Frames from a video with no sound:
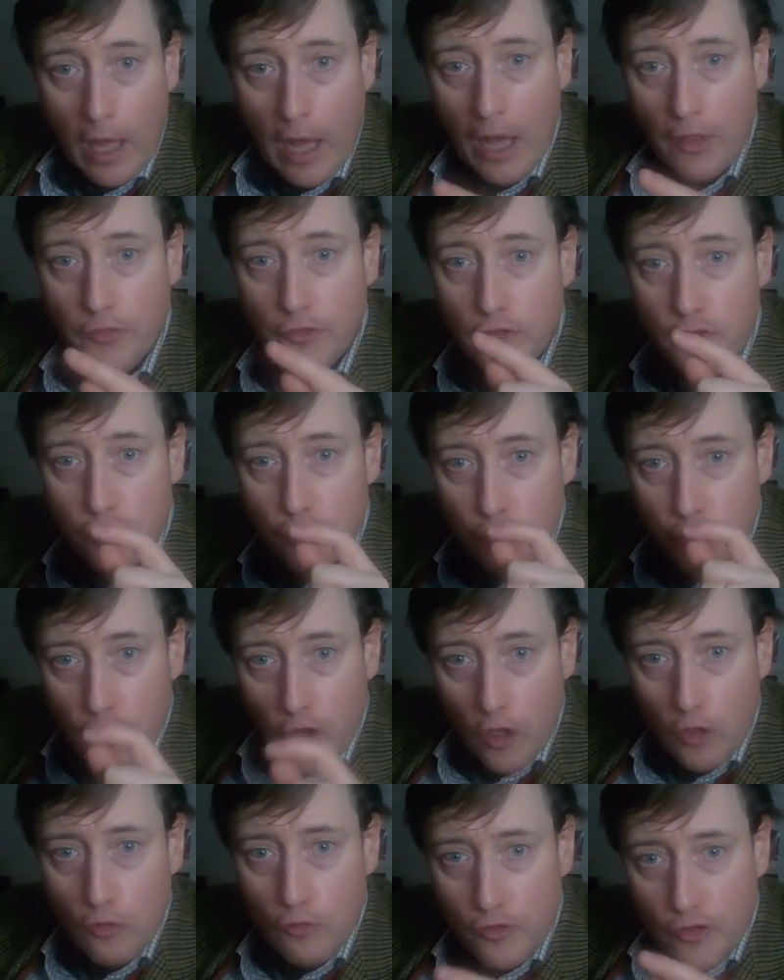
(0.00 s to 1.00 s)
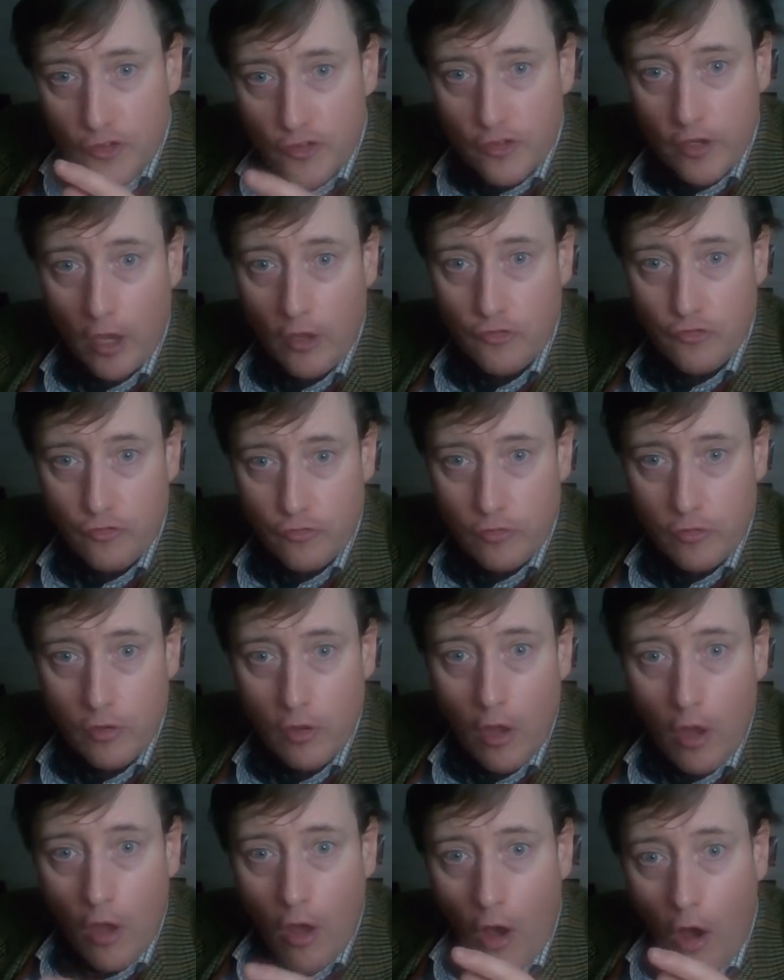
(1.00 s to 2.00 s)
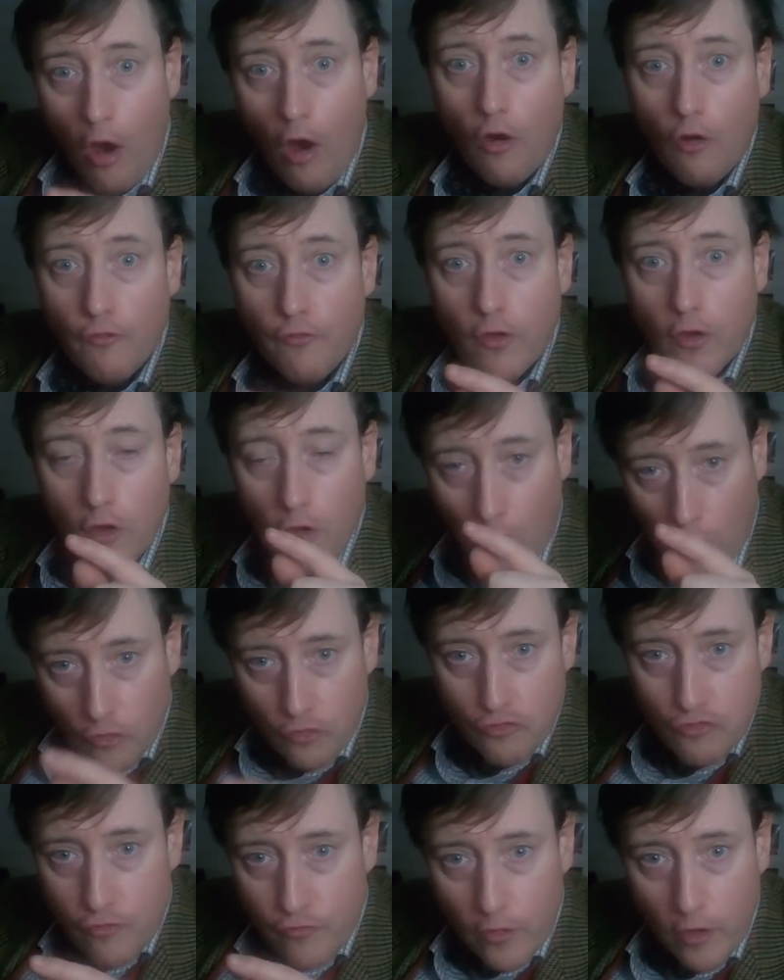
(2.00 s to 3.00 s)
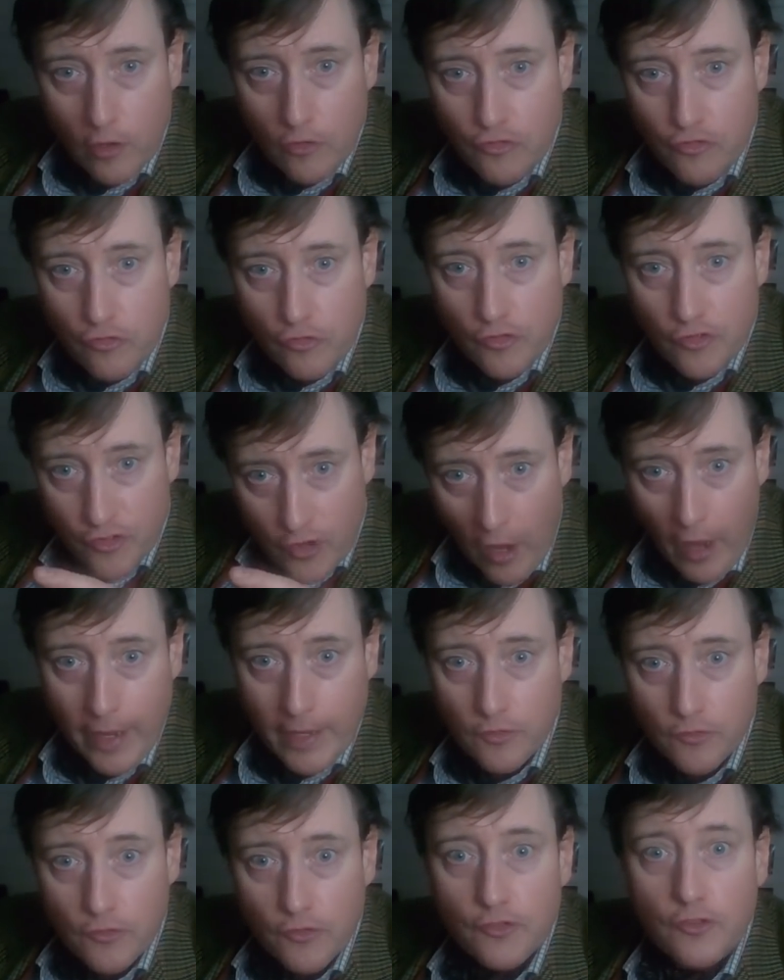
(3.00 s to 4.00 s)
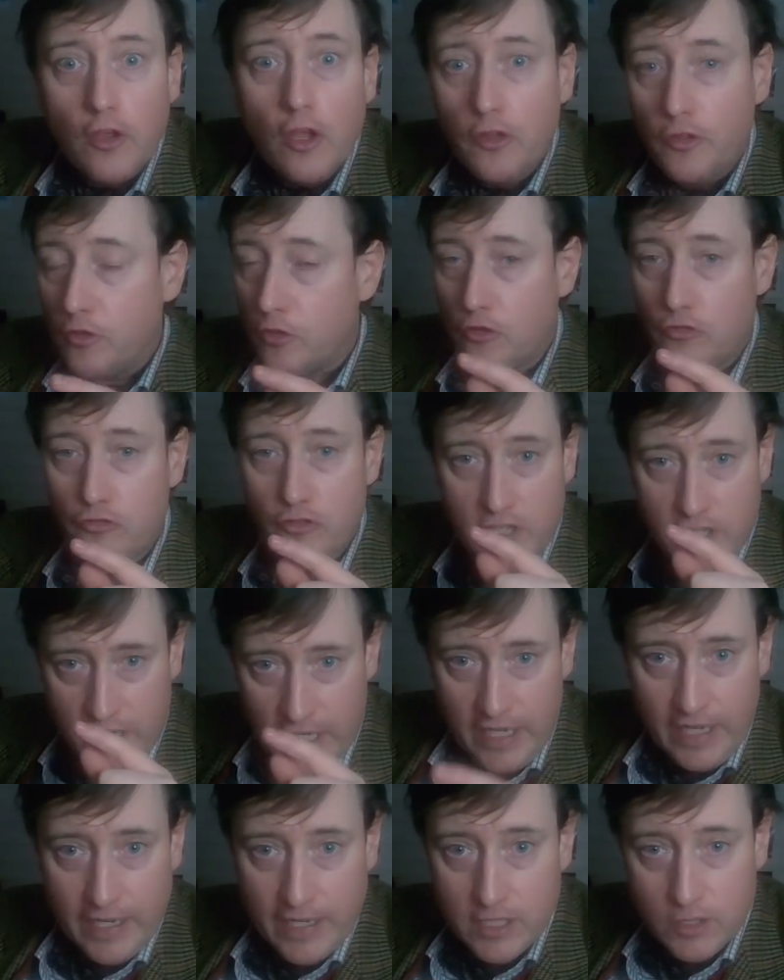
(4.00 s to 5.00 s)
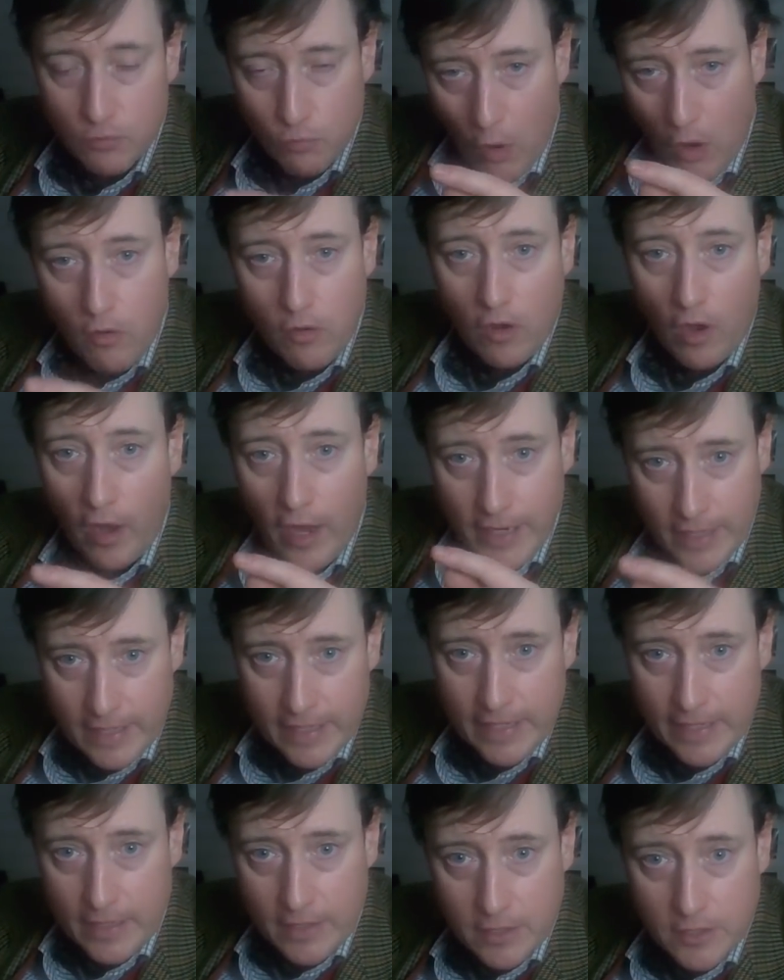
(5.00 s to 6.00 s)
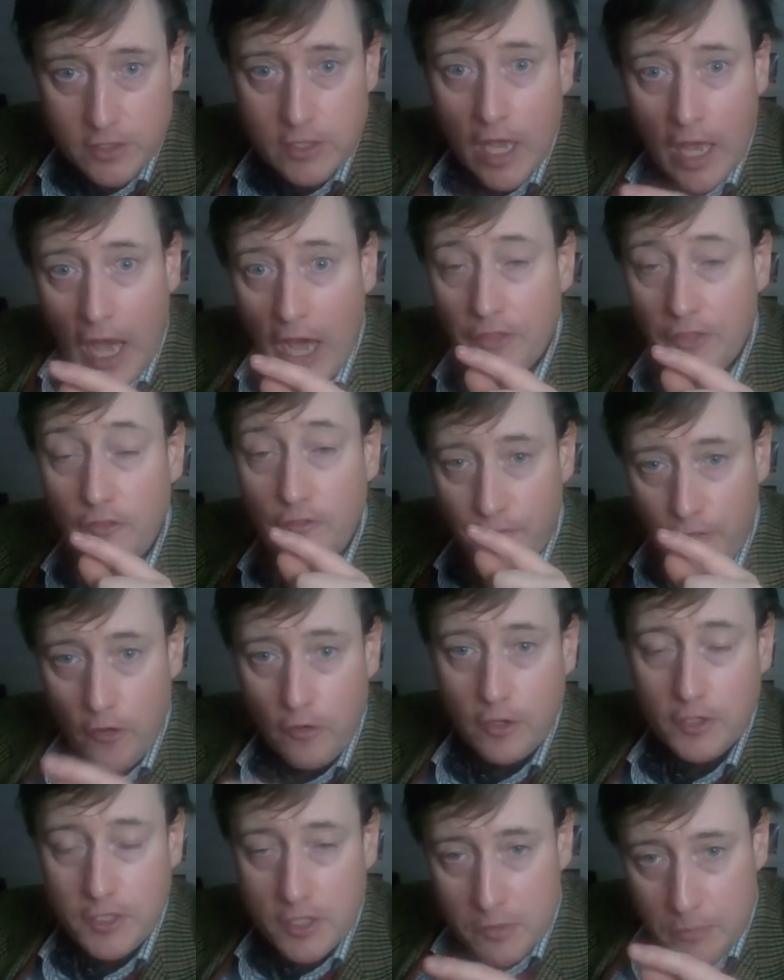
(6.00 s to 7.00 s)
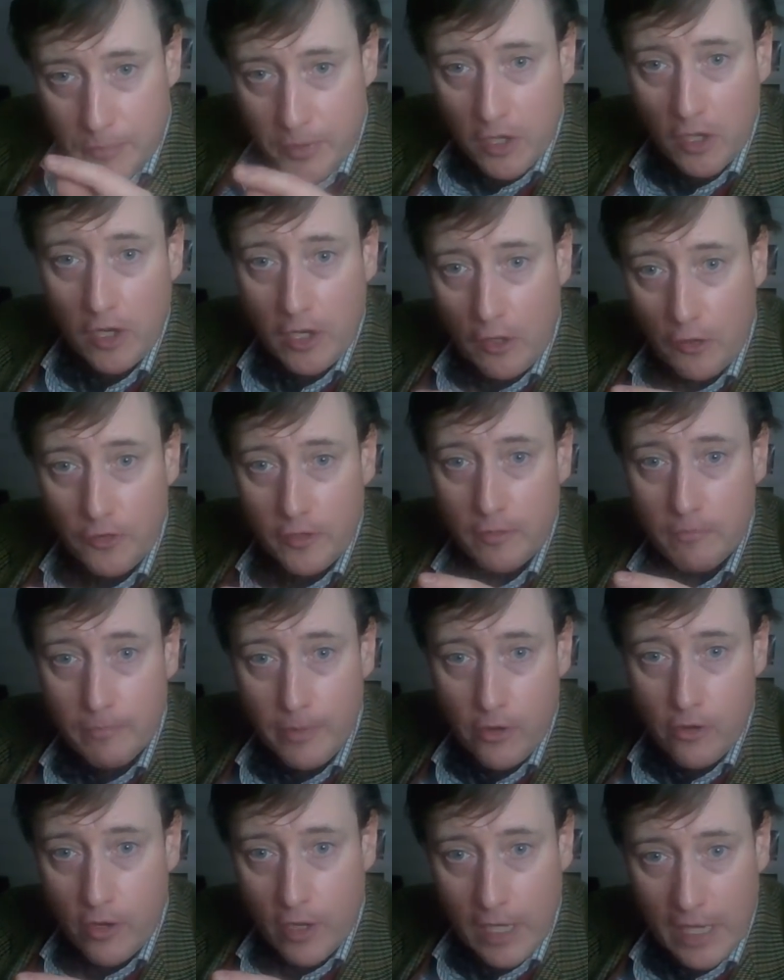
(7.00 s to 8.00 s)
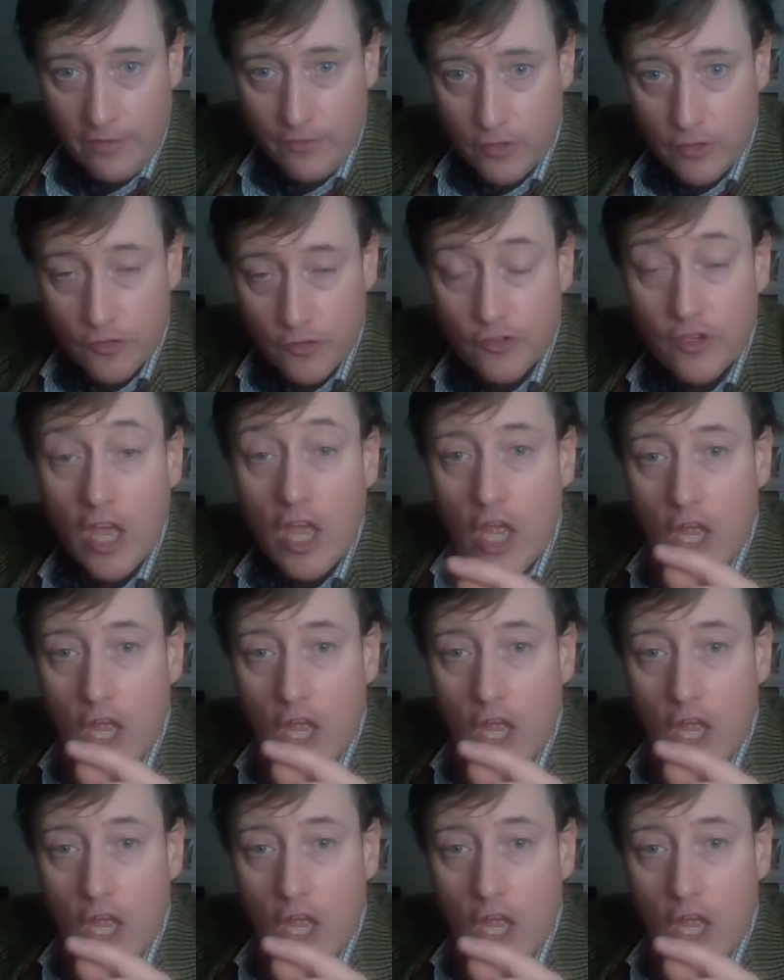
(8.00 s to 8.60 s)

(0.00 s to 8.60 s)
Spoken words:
and that no discussion of controversial science that critiques woke ideas and that focuses purely on the empirical evidence.